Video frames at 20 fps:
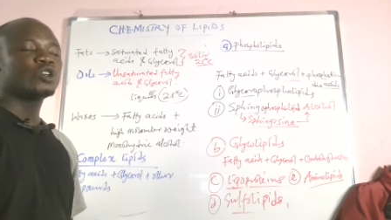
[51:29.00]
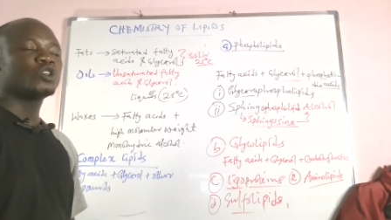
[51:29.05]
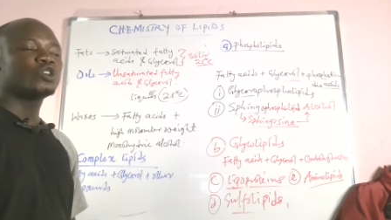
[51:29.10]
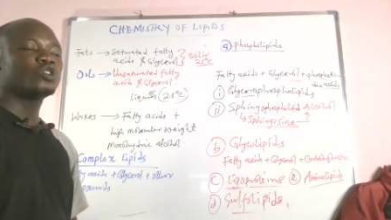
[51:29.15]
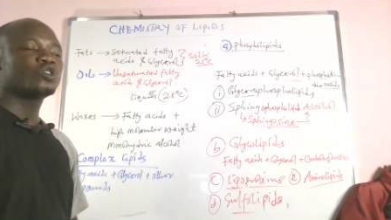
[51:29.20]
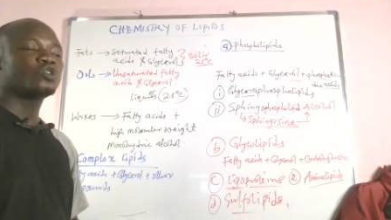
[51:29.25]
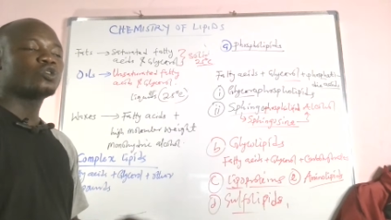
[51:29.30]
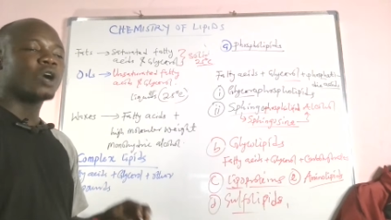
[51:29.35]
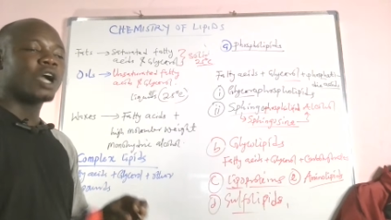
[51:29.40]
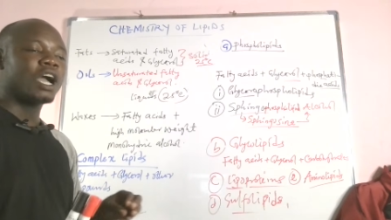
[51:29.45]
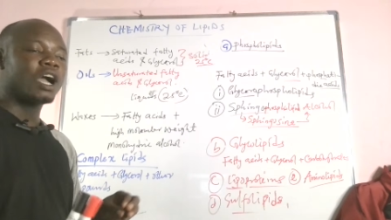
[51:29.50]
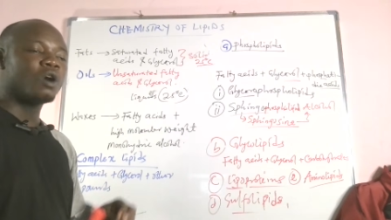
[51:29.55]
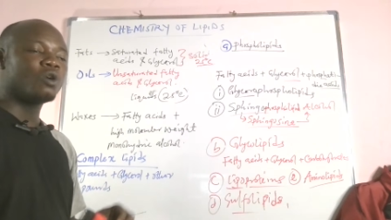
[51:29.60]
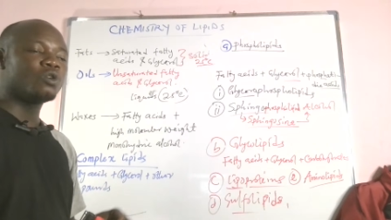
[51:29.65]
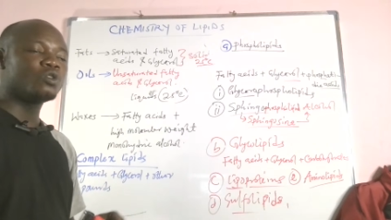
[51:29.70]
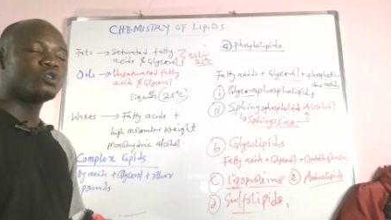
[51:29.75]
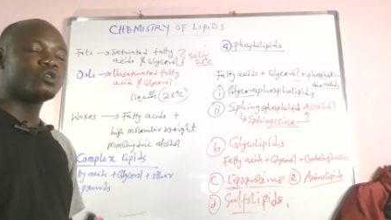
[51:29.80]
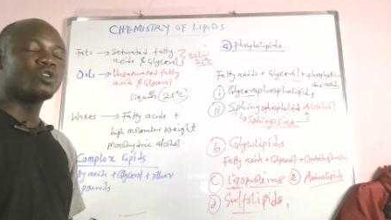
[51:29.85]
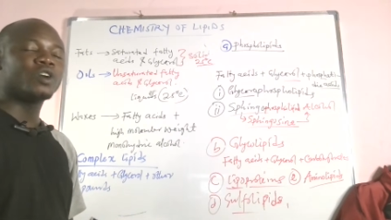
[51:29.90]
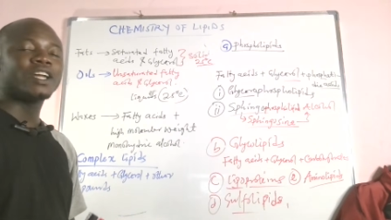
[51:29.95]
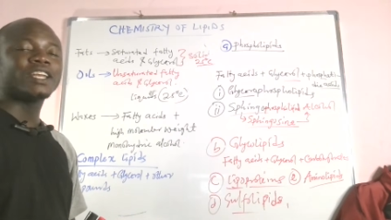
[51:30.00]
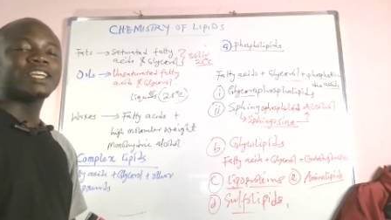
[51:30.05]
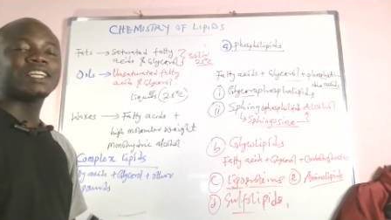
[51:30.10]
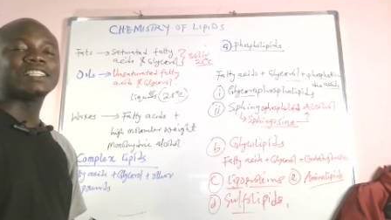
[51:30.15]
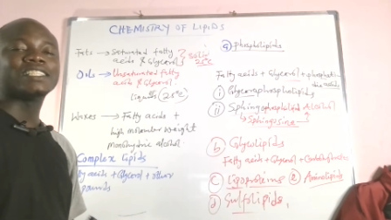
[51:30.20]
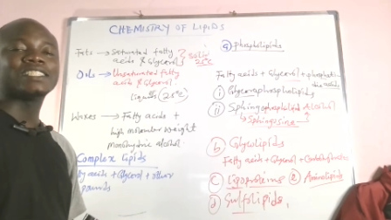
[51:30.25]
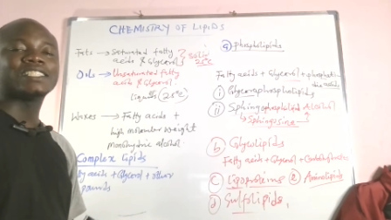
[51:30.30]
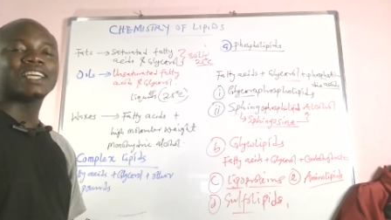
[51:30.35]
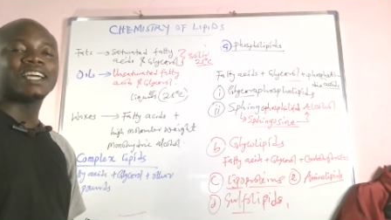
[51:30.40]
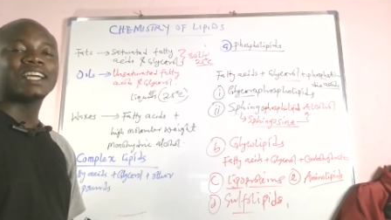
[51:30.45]
So how do you
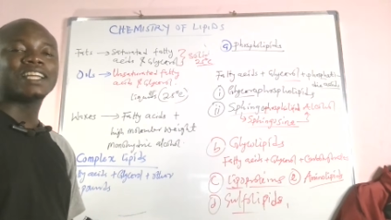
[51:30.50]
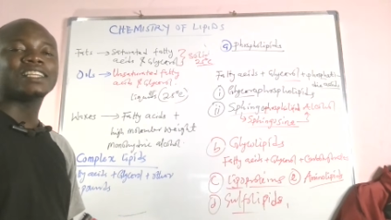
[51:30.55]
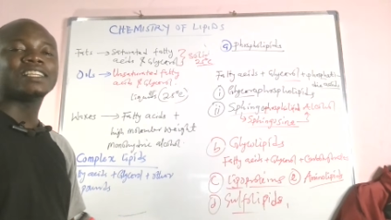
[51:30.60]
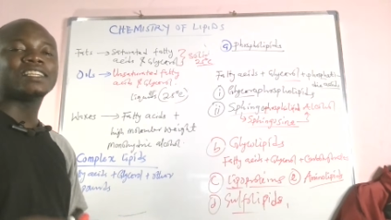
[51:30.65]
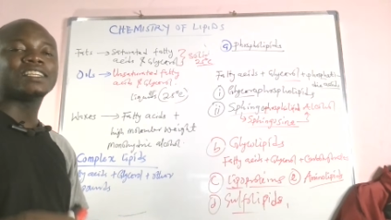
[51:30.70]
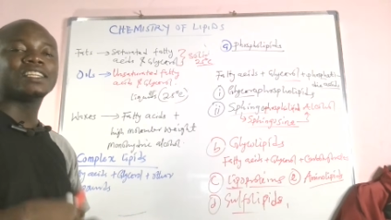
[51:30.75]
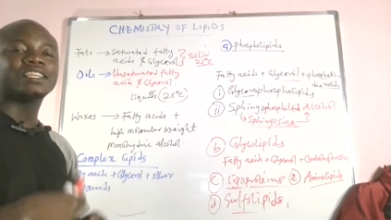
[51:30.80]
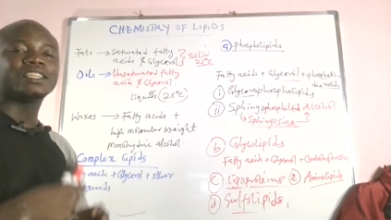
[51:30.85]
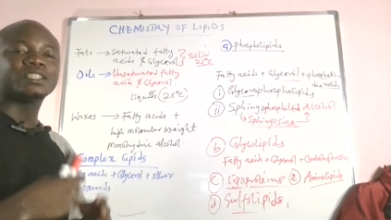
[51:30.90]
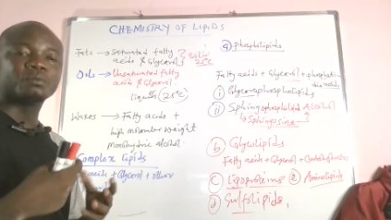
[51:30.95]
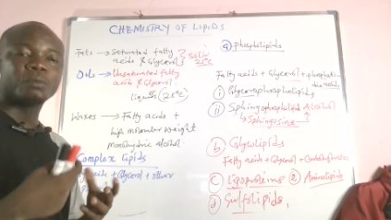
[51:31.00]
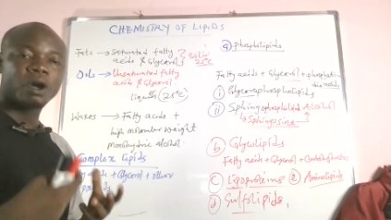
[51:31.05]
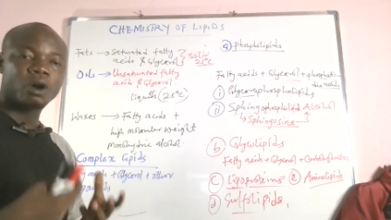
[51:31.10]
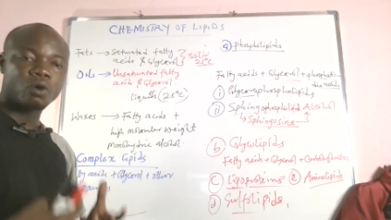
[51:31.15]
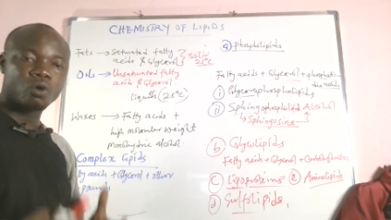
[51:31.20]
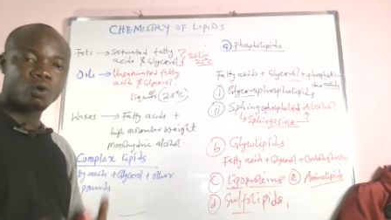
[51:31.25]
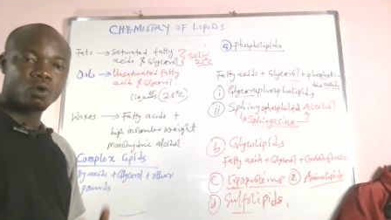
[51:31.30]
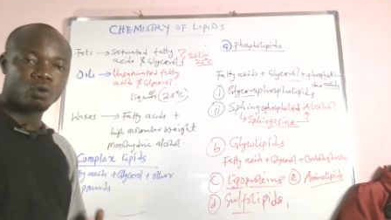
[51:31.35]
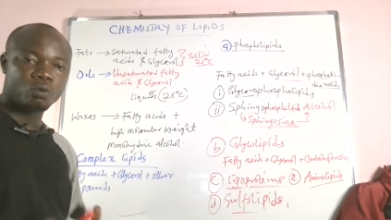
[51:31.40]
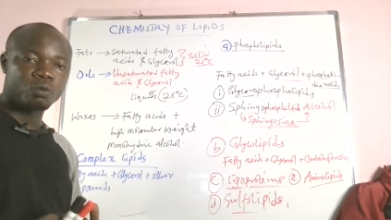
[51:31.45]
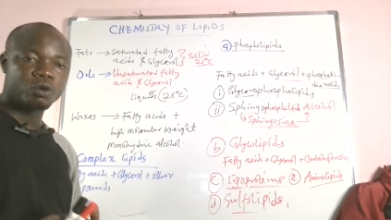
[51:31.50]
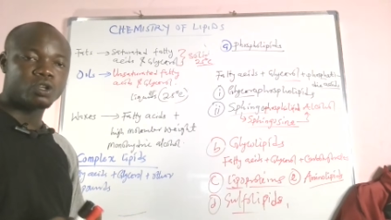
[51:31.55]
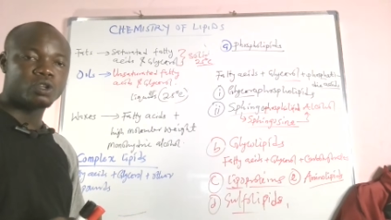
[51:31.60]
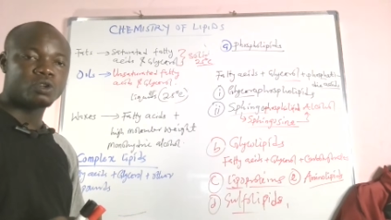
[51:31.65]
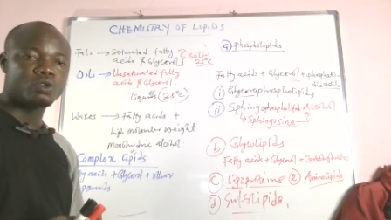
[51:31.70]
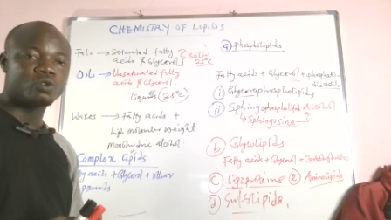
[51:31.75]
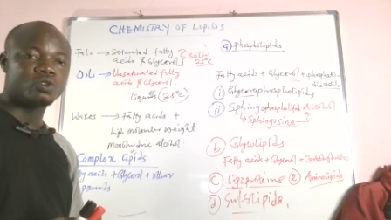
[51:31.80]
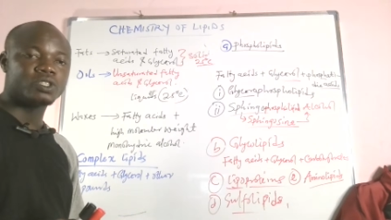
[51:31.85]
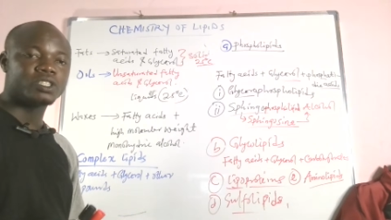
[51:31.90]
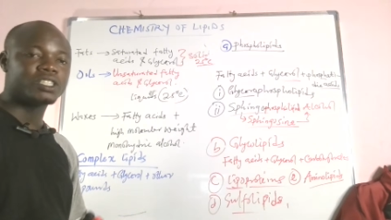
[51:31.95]
understand these
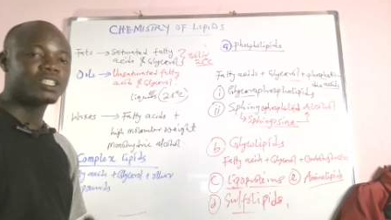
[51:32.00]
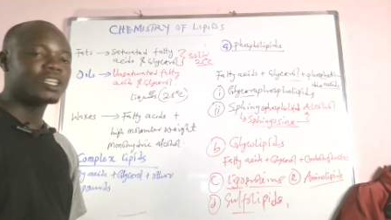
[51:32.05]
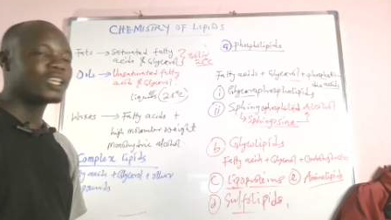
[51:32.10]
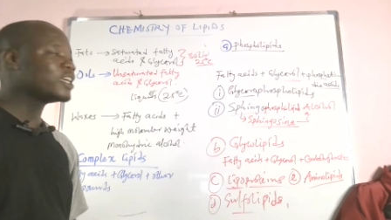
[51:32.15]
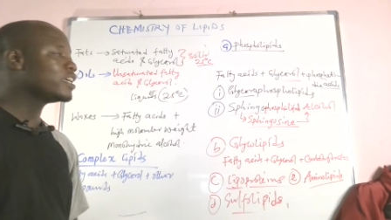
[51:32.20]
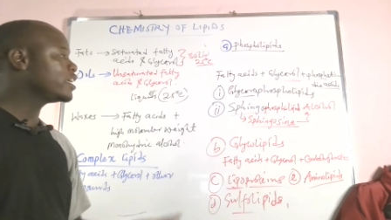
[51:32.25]
macromolecules?